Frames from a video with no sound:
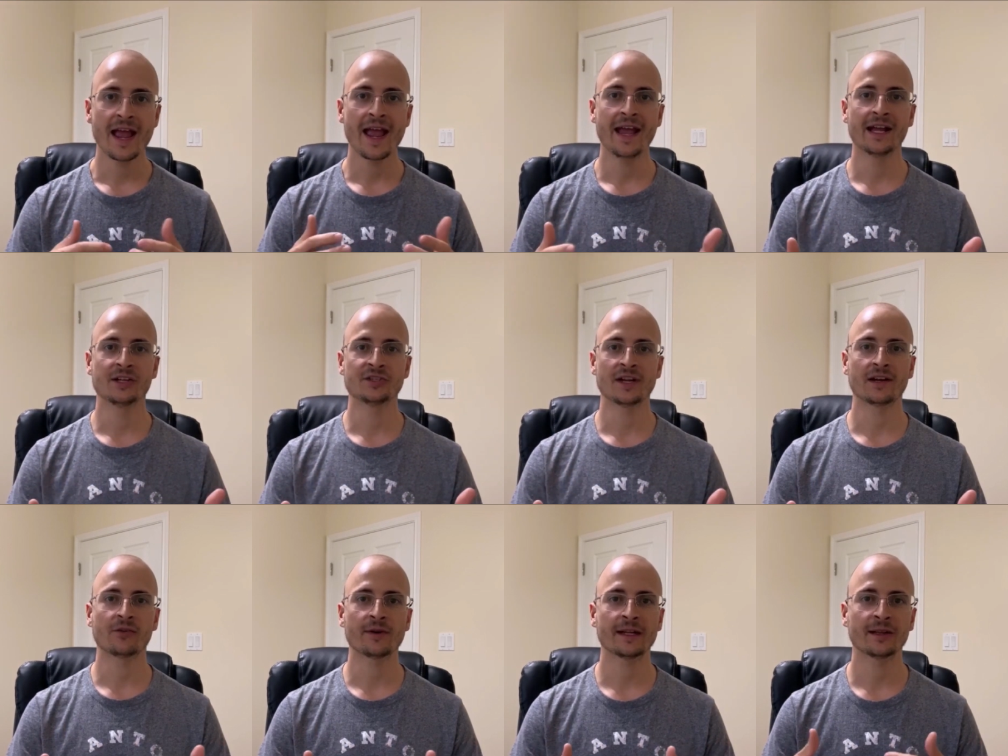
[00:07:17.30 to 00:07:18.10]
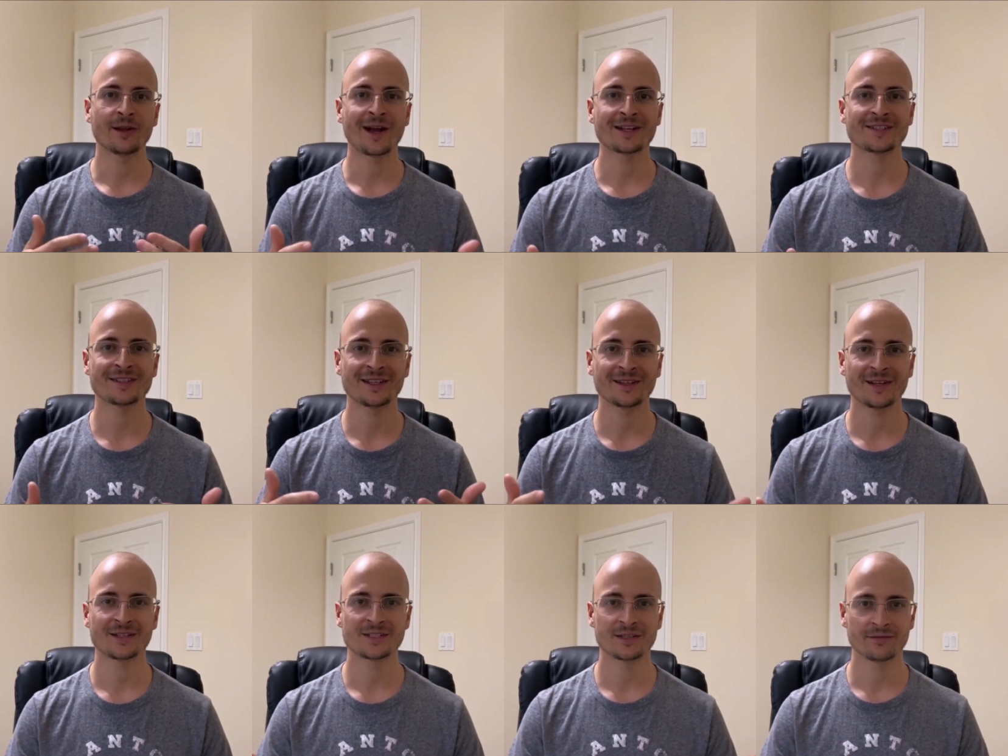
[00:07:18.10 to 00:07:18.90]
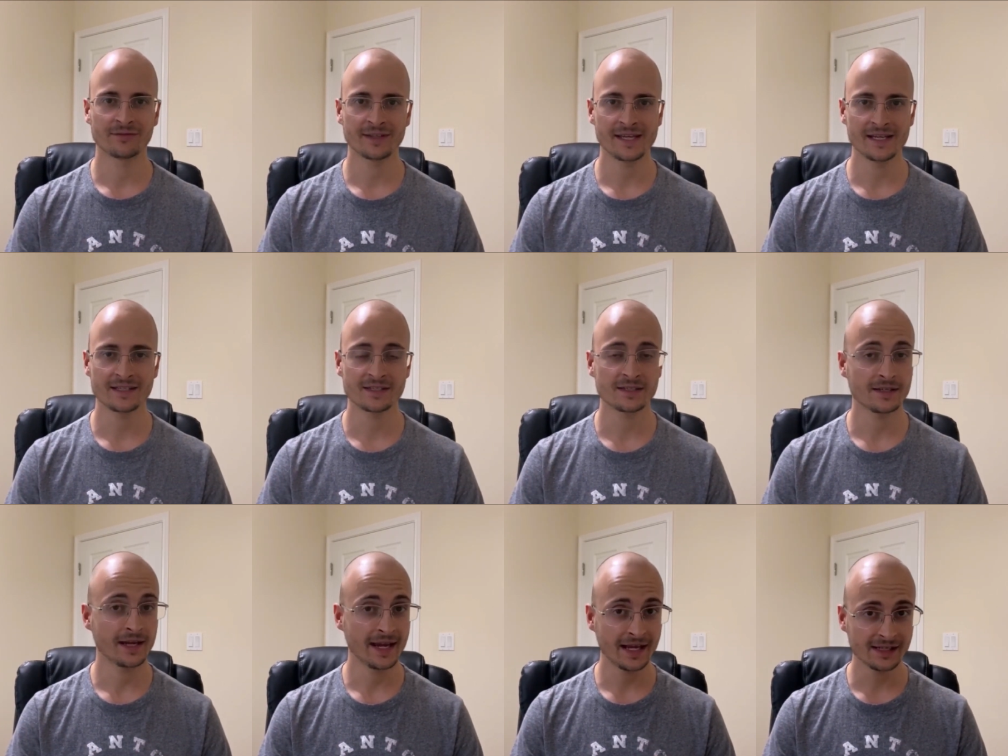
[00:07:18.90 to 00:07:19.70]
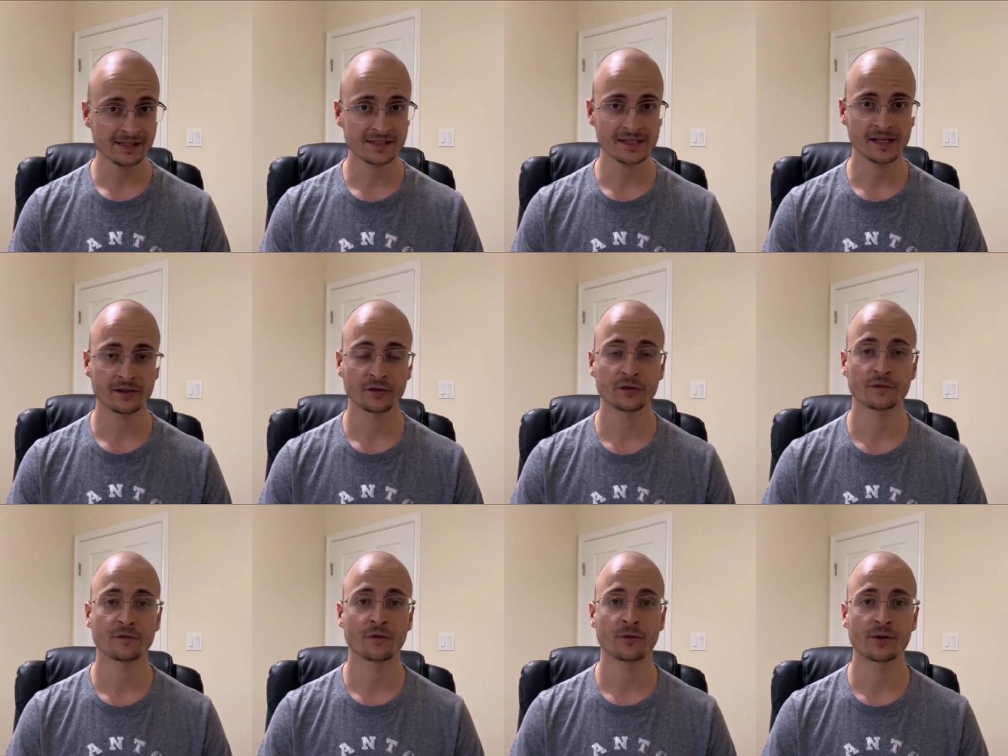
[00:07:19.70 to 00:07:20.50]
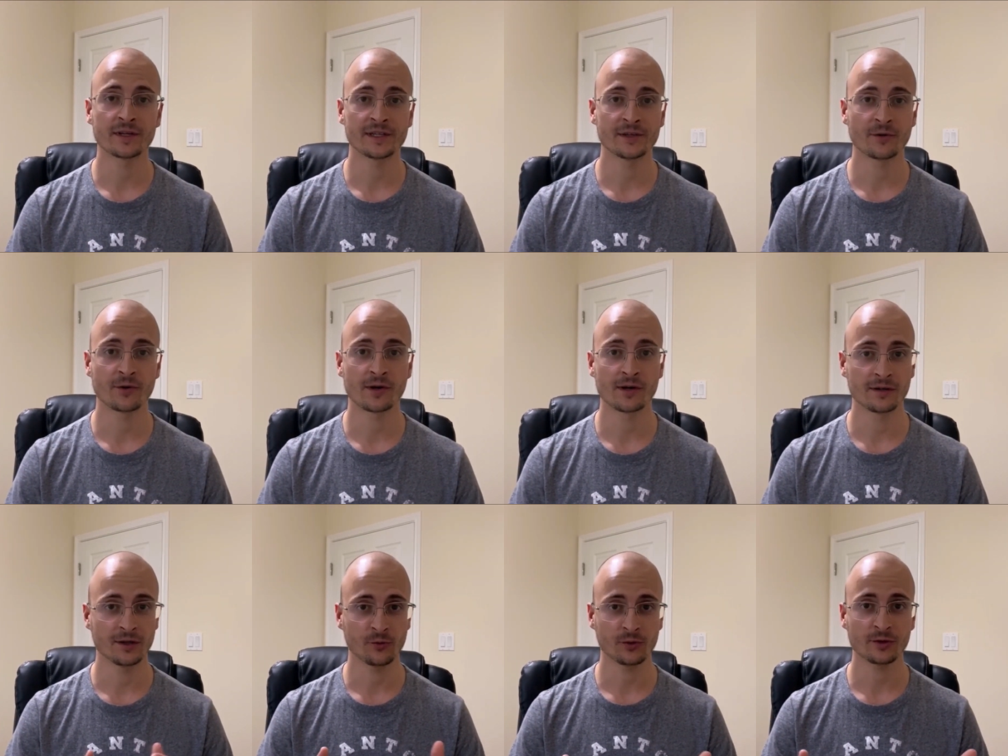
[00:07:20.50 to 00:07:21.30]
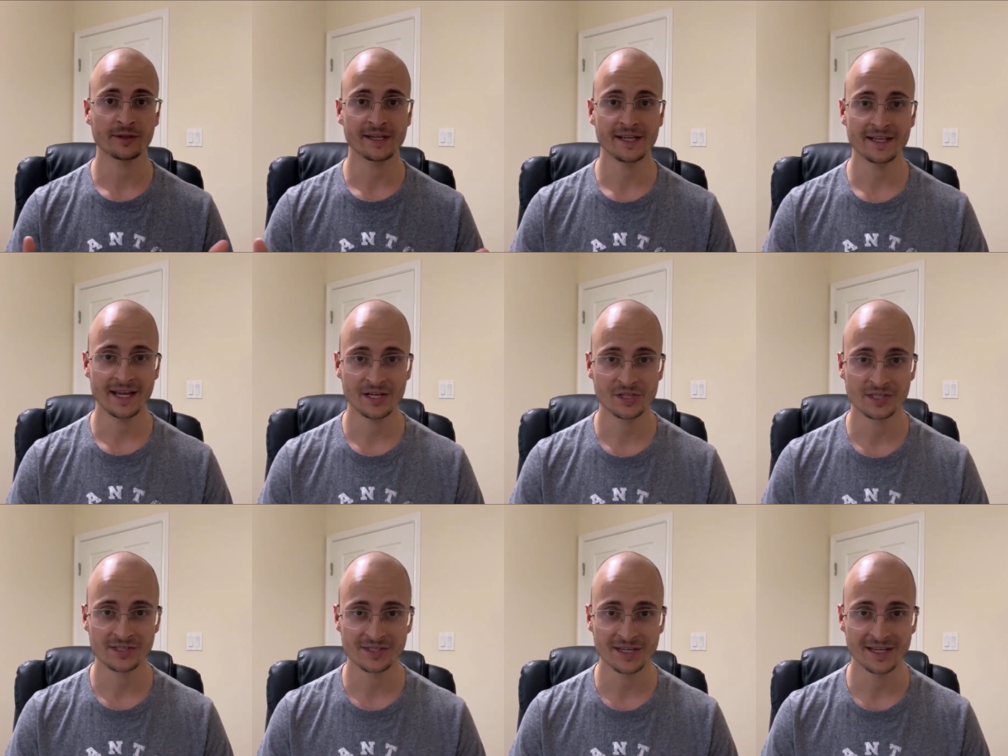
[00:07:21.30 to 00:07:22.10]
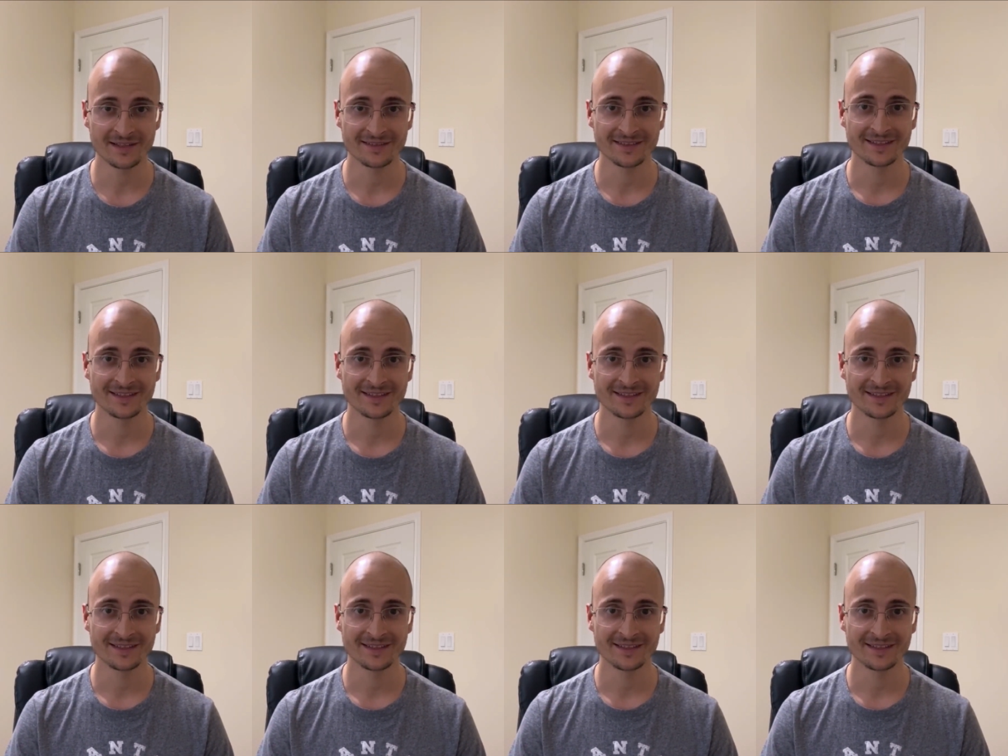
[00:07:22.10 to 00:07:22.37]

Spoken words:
and generate lots and lots of leads and sales for your local lead agency.